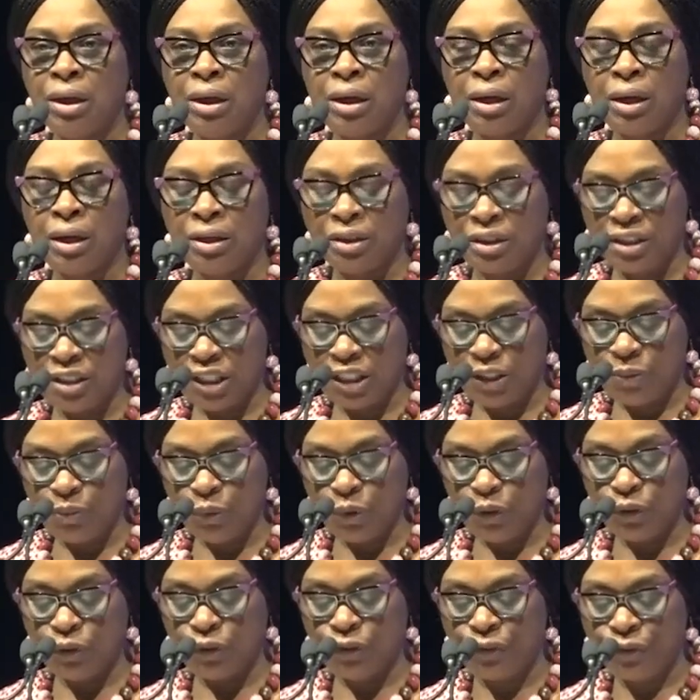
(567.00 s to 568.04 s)
And this
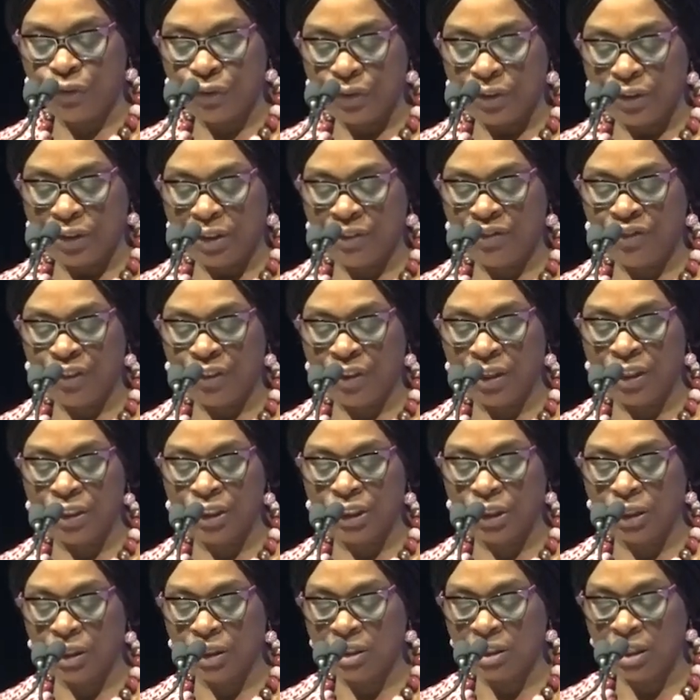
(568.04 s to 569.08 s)
move, the
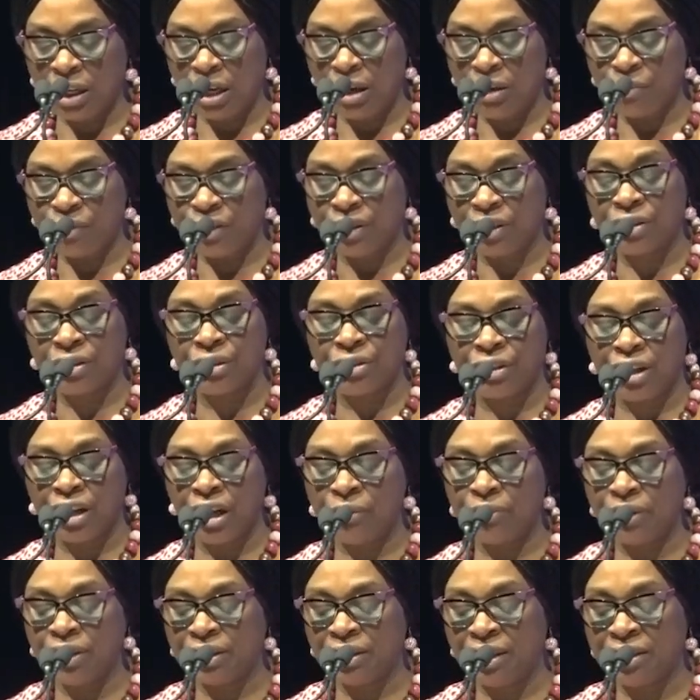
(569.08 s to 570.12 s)
Financial Times
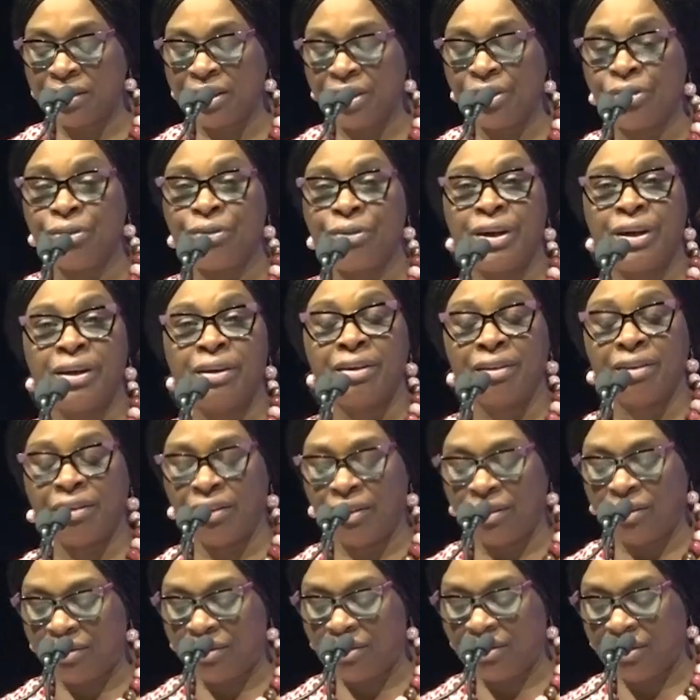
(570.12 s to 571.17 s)
described it as a rare
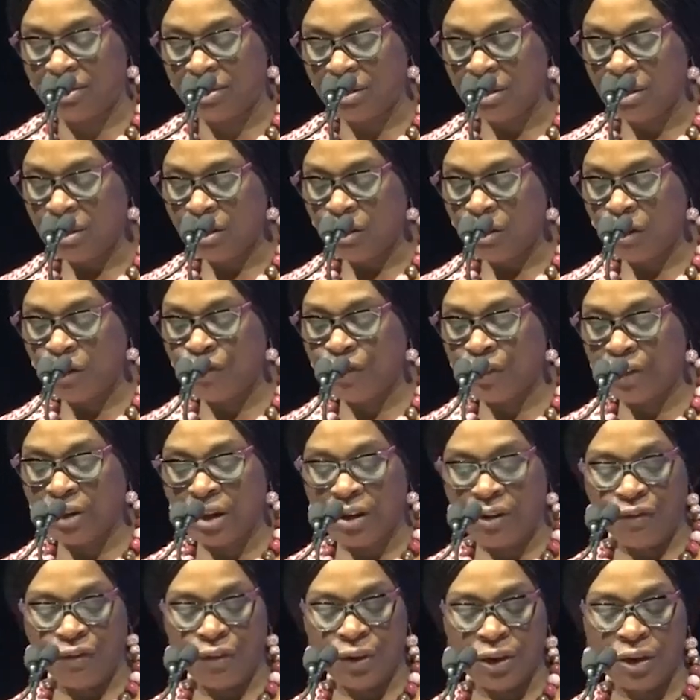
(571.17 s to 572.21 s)
case of an
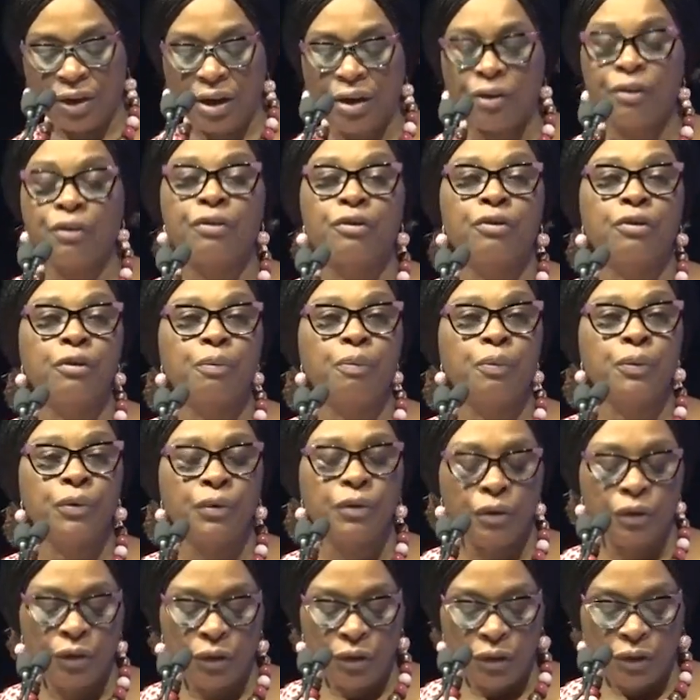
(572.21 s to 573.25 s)
African group
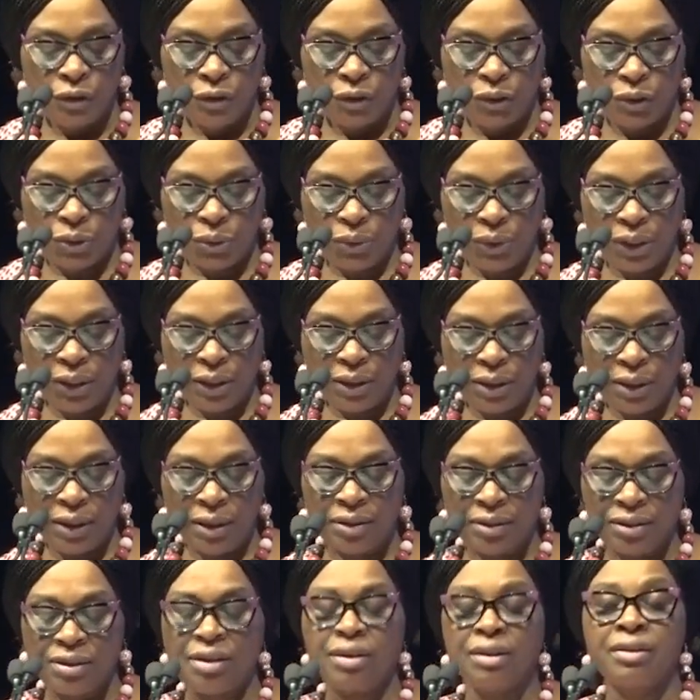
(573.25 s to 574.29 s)
doing a
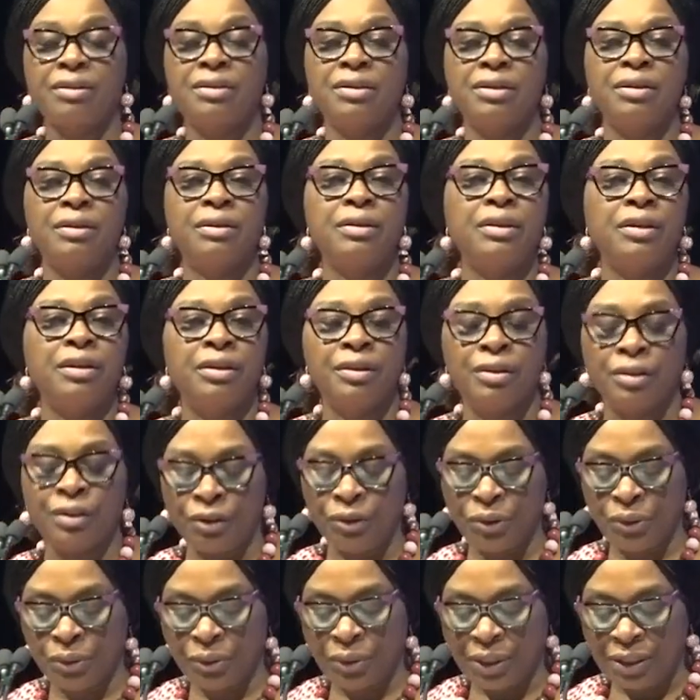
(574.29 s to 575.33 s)
tech deal in the
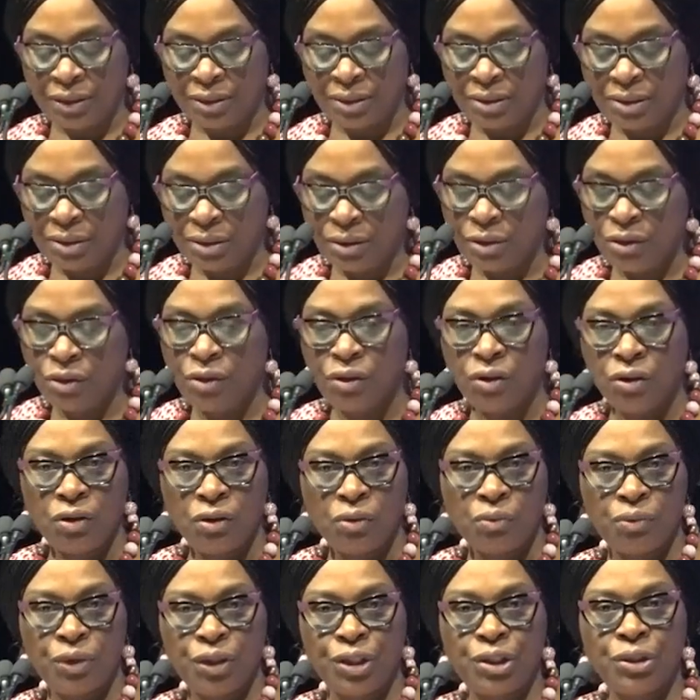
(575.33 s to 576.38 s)
US.
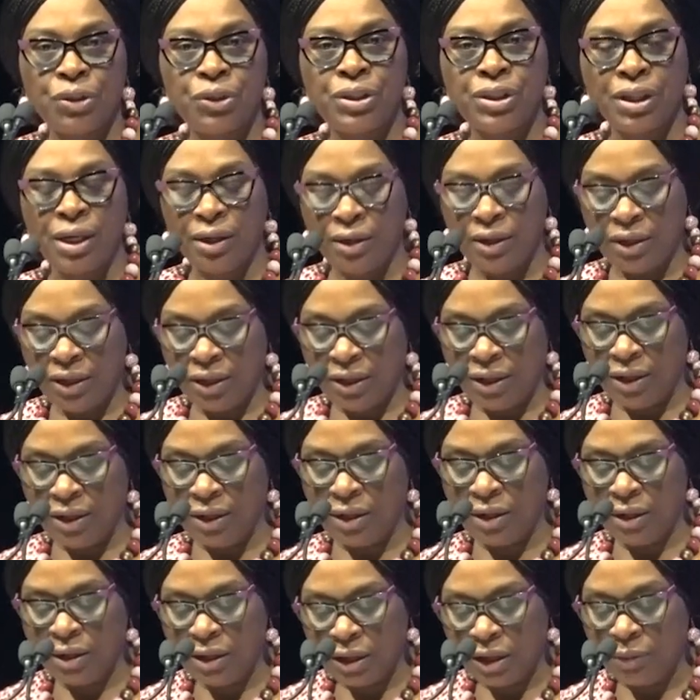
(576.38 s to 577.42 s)
We usually
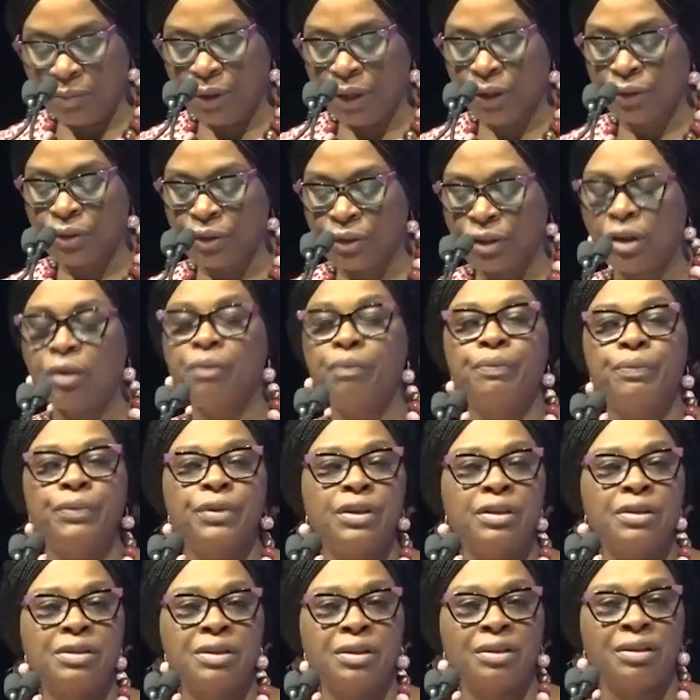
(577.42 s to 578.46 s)
hear about
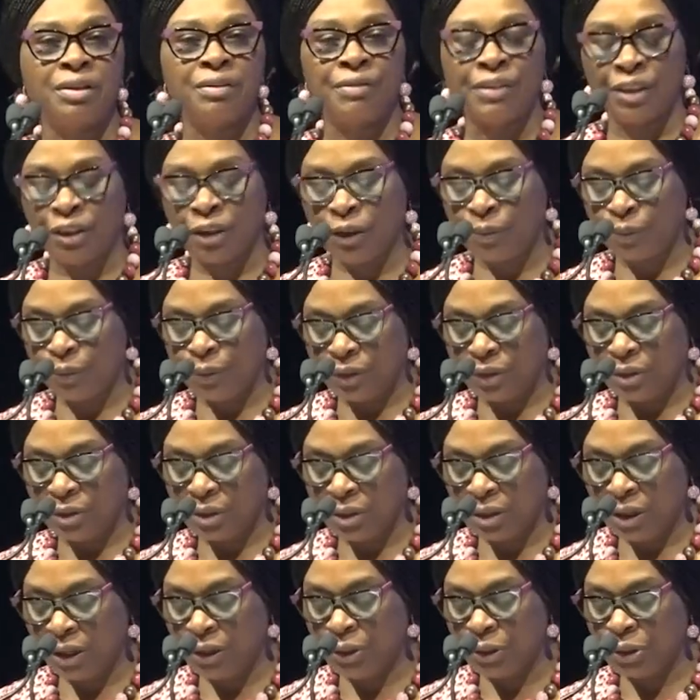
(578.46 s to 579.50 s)
companies in developed
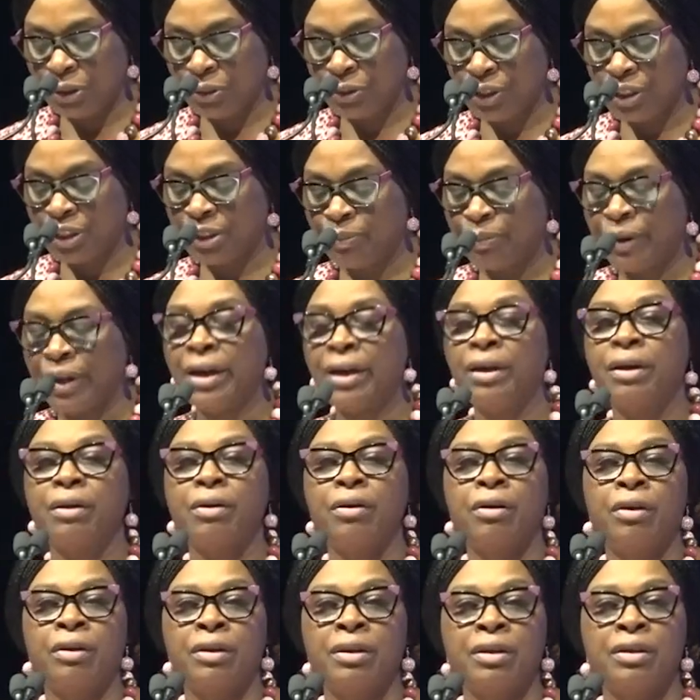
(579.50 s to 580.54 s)
countries buying
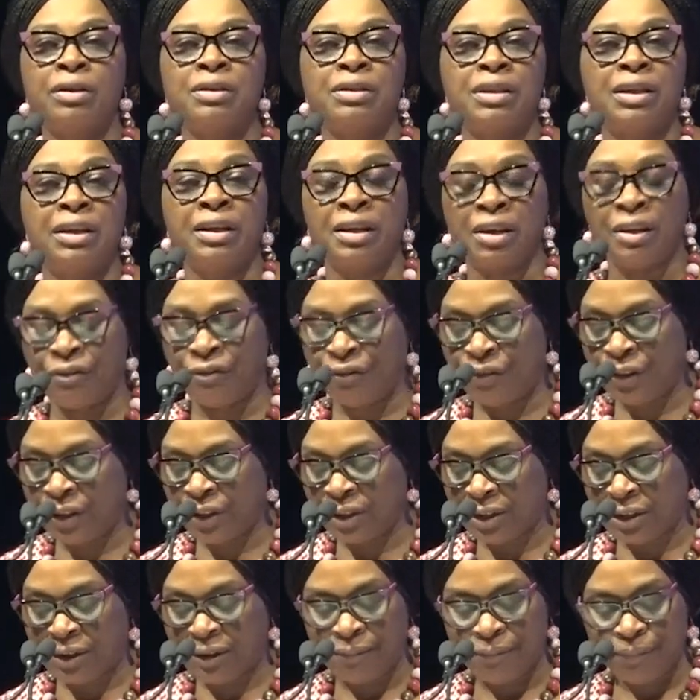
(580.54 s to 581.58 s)
others in
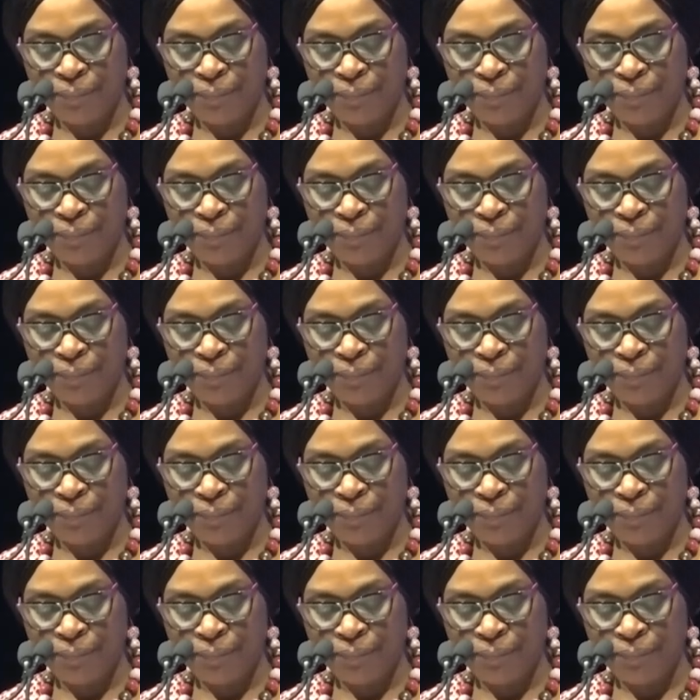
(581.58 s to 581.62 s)
Africa.